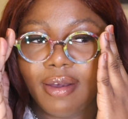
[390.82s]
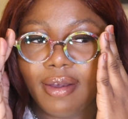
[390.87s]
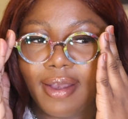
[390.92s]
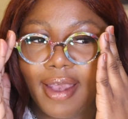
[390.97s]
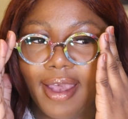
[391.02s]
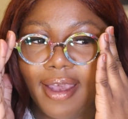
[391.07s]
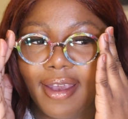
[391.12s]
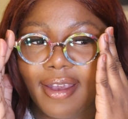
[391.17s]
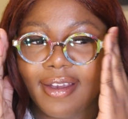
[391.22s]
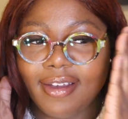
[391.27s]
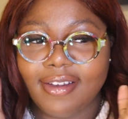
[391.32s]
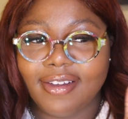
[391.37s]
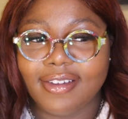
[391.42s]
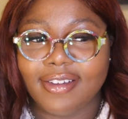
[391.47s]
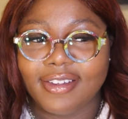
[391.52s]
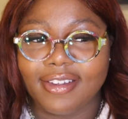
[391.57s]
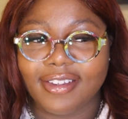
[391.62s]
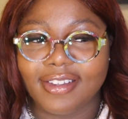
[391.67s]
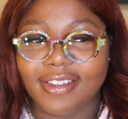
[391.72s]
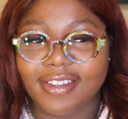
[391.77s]
Okay,
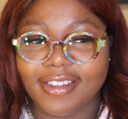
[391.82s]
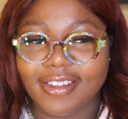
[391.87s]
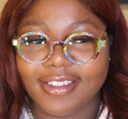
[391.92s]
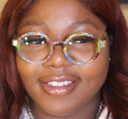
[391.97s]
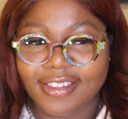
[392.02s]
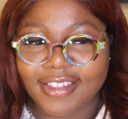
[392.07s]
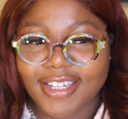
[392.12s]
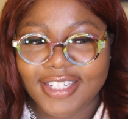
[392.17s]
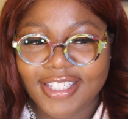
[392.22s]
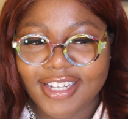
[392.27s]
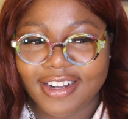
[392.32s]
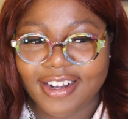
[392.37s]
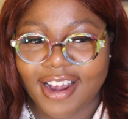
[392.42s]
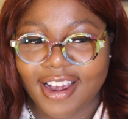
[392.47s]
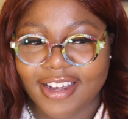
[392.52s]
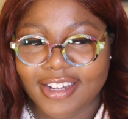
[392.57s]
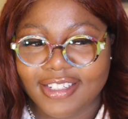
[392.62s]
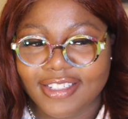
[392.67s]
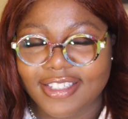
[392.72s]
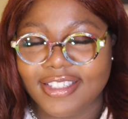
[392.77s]
these are
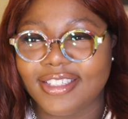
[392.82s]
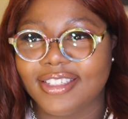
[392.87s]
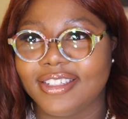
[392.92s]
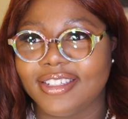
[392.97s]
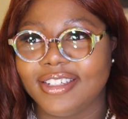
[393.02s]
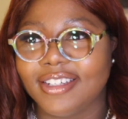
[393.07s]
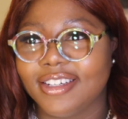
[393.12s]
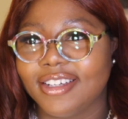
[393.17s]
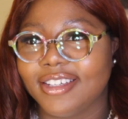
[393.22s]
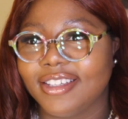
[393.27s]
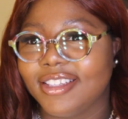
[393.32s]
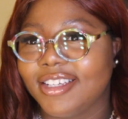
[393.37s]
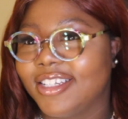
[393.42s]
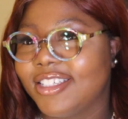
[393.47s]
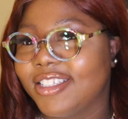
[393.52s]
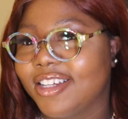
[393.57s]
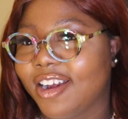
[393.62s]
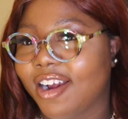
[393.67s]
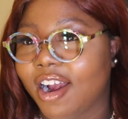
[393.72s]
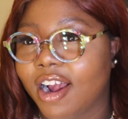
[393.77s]
nice.
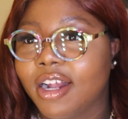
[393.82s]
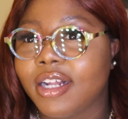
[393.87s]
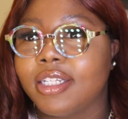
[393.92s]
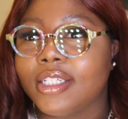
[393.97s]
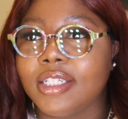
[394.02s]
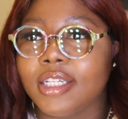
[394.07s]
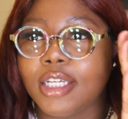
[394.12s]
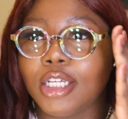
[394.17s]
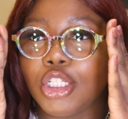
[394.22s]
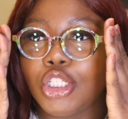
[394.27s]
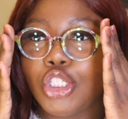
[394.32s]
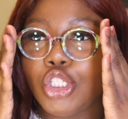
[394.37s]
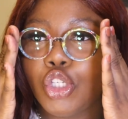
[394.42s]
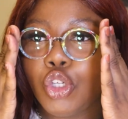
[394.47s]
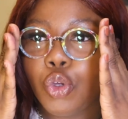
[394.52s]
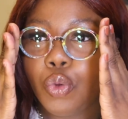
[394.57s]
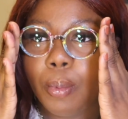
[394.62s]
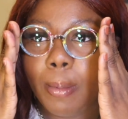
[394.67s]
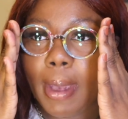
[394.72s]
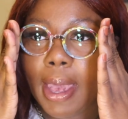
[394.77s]
These aren't
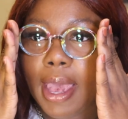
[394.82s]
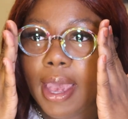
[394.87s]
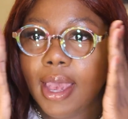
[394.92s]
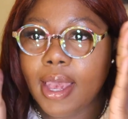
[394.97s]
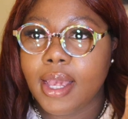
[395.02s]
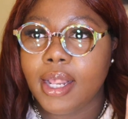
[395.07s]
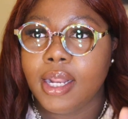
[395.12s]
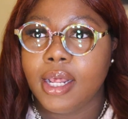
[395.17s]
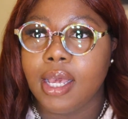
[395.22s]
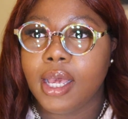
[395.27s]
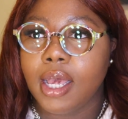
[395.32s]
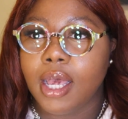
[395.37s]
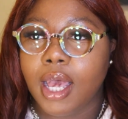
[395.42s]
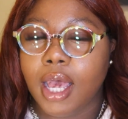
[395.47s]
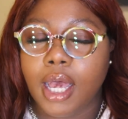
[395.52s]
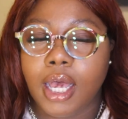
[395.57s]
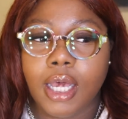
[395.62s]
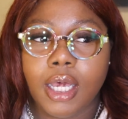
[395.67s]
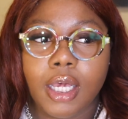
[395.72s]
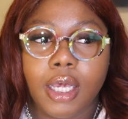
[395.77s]
too bad.
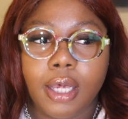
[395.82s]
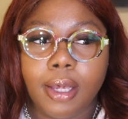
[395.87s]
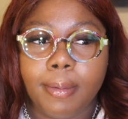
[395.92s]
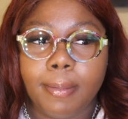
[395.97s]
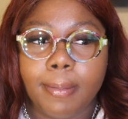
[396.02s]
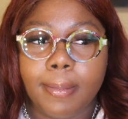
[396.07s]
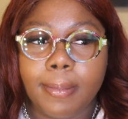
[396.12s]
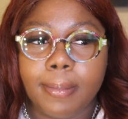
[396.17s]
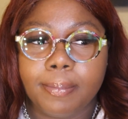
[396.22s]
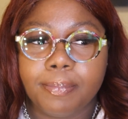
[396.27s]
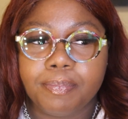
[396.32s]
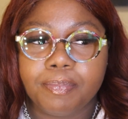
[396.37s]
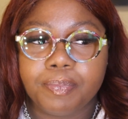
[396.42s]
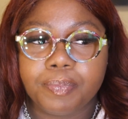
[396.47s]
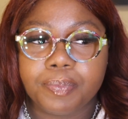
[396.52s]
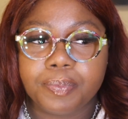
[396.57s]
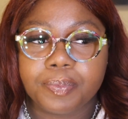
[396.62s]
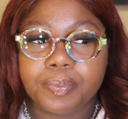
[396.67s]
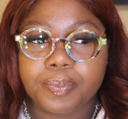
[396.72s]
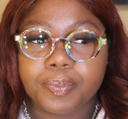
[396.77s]

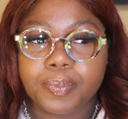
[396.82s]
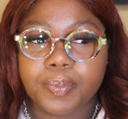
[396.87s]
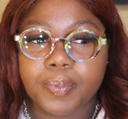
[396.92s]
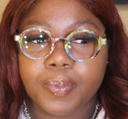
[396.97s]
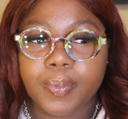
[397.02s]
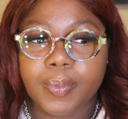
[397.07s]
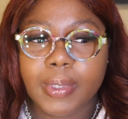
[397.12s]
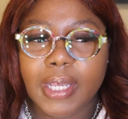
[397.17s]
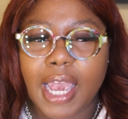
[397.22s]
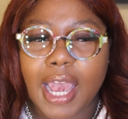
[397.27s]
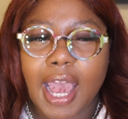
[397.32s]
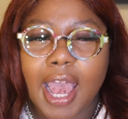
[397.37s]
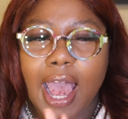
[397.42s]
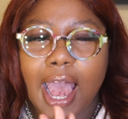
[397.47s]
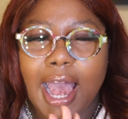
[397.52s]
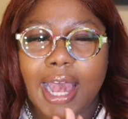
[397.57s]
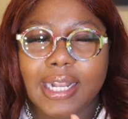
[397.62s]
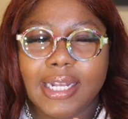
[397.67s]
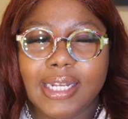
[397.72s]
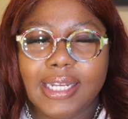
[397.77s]

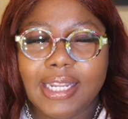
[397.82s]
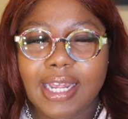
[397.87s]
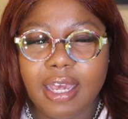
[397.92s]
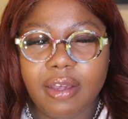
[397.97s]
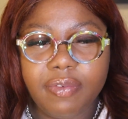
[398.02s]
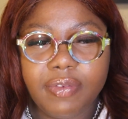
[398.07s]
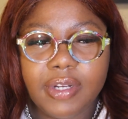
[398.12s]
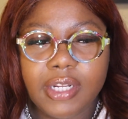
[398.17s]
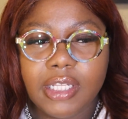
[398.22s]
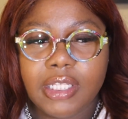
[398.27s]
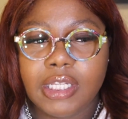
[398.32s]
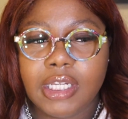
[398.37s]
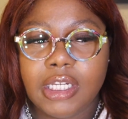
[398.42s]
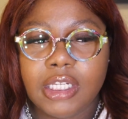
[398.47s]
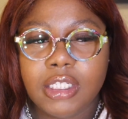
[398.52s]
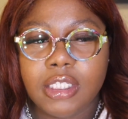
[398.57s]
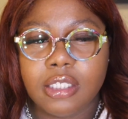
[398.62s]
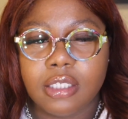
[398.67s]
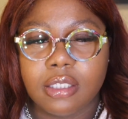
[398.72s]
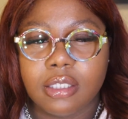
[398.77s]
I
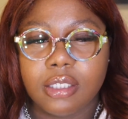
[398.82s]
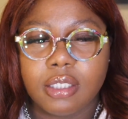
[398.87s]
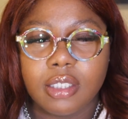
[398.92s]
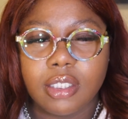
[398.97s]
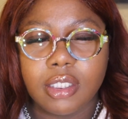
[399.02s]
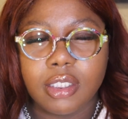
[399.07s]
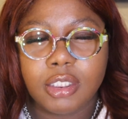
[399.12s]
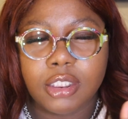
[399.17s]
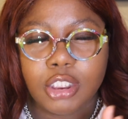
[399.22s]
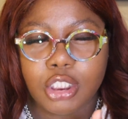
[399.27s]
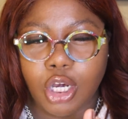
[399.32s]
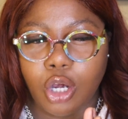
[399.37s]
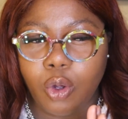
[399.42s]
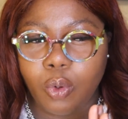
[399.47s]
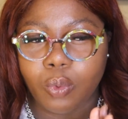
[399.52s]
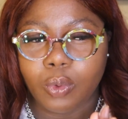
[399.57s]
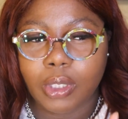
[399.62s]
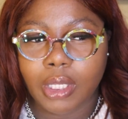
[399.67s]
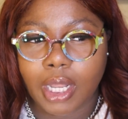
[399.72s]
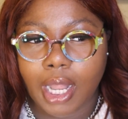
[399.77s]
definitely
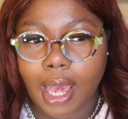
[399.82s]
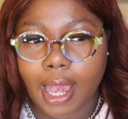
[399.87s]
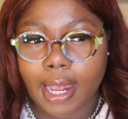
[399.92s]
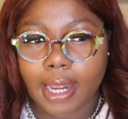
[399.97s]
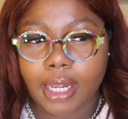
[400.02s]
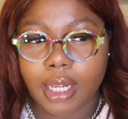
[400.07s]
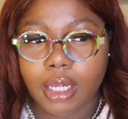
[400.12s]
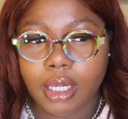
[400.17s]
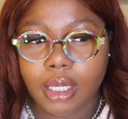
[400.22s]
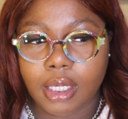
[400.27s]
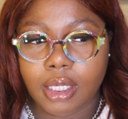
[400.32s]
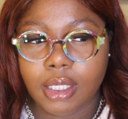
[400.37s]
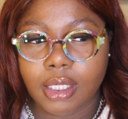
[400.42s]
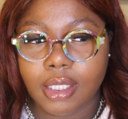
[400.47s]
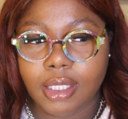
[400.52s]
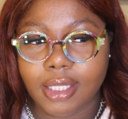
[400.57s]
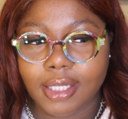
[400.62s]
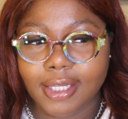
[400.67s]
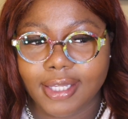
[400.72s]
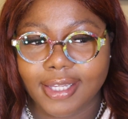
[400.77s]
don't like
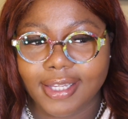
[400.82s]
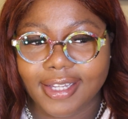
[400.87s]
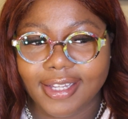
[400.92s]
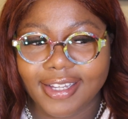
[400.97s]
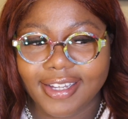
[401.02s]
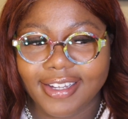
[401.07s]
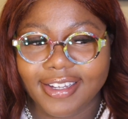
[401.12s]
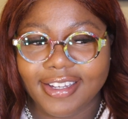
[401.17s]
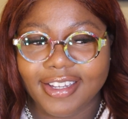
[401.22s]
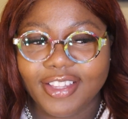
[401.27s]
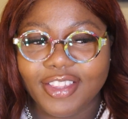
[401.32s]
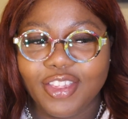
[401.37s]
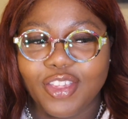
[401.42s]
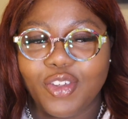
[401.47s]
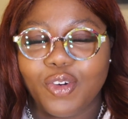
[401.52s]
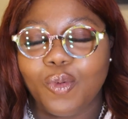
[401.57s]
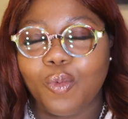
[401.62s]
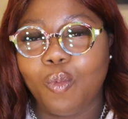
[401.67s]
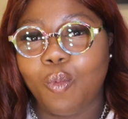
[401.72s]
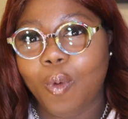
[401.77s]

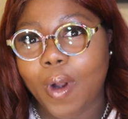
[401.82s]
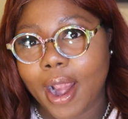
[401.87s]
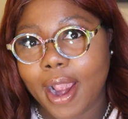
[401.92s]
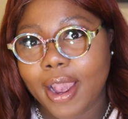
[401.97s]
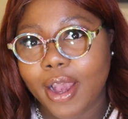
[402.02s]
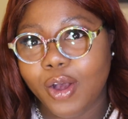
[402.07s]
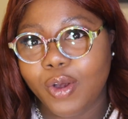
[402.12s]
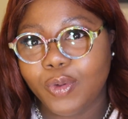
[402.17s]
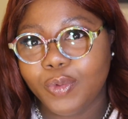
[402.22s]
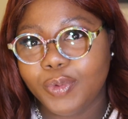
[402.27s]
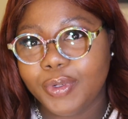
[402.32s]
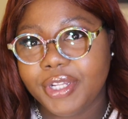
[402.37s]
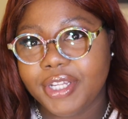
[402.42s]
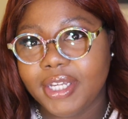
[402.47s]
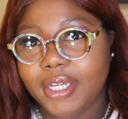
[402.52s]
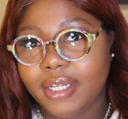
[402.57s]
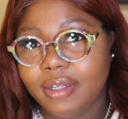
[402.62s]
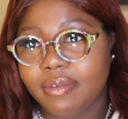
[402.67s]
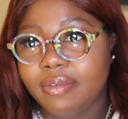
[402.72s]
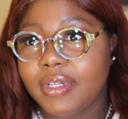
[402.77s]
the round
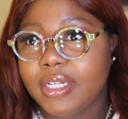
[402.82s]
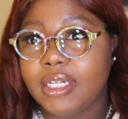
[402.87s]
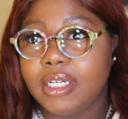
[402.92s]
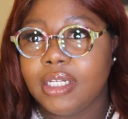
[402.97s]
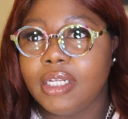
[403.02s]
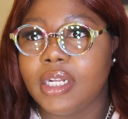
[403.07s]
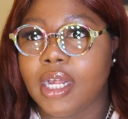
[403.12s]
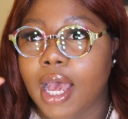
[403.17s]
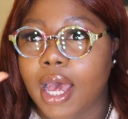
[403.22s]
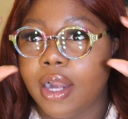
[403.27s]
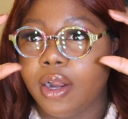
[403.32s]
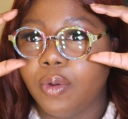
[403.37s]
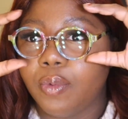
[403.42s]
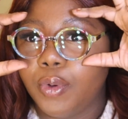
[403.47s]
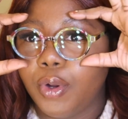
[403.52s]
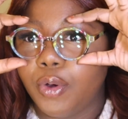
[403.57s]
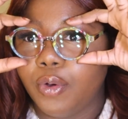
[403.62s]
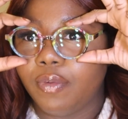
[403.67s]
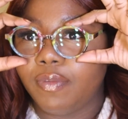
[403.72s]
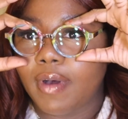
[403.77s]
of it. I don't
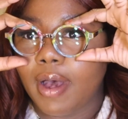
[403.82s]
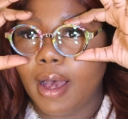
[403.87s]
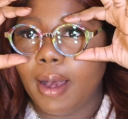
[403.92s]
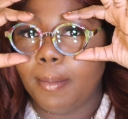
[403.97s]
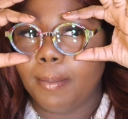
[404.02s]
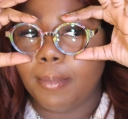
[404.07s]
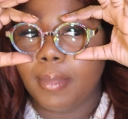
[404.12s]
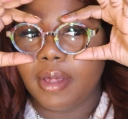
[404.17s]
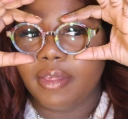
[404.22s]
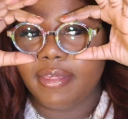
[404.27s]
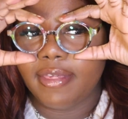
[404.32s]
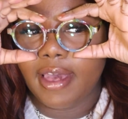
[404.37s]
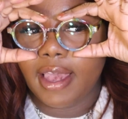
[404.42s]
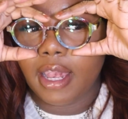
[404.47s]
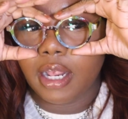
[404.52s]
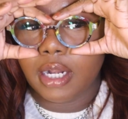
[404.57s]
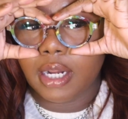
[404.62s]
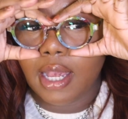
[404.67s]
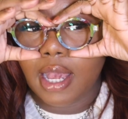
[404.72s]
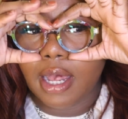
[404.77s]
know if I'm
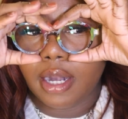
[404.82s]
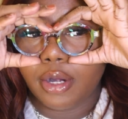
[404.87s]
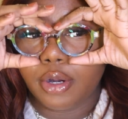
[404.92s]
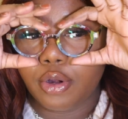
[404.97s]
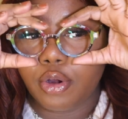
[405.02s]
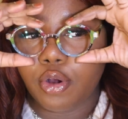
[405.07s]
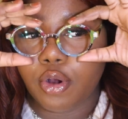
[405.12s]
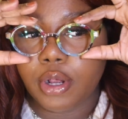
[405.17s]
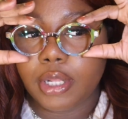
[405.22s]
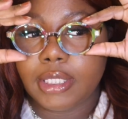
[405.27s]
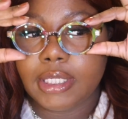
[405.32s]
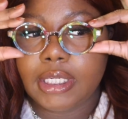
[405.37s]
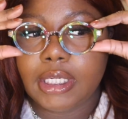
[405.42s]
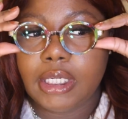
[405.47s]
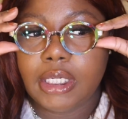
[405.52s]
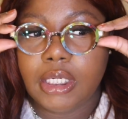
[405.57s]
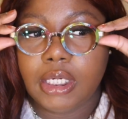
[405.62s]
that kind of girly.